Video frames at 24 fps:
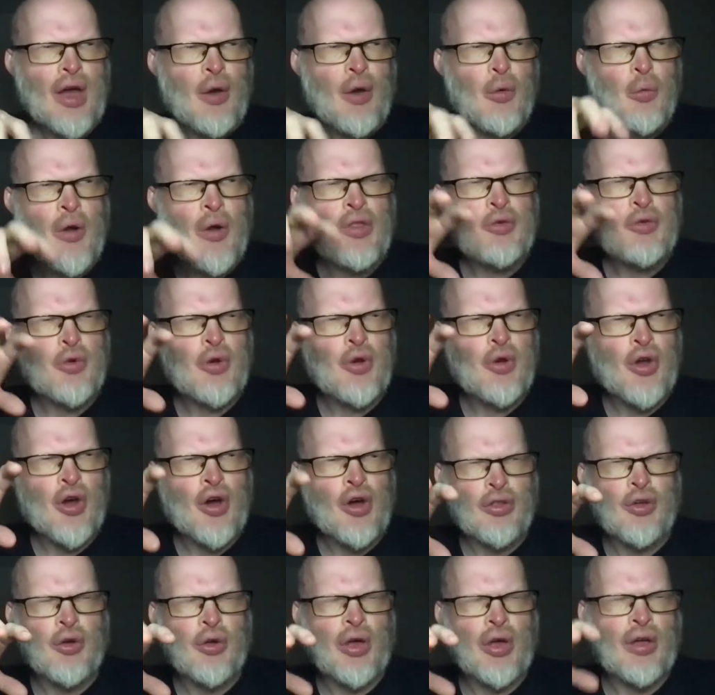whether or
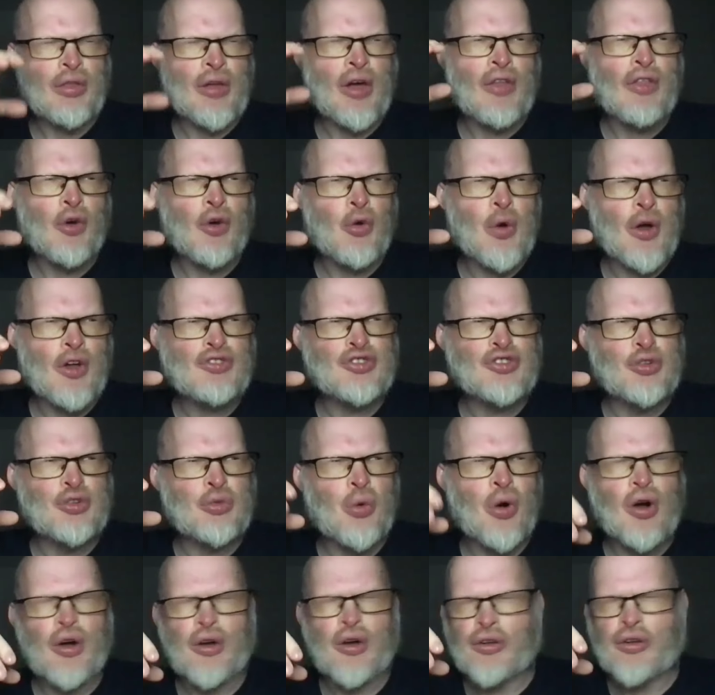not the and the question
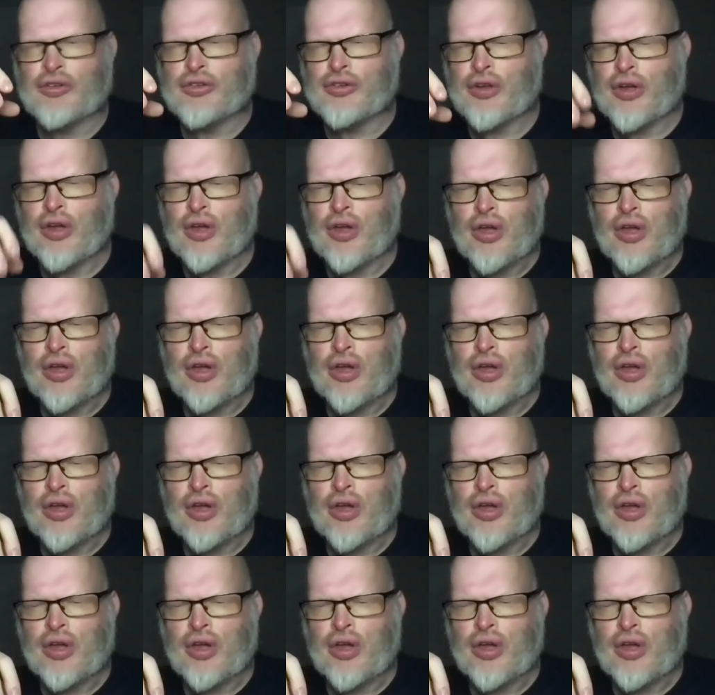was,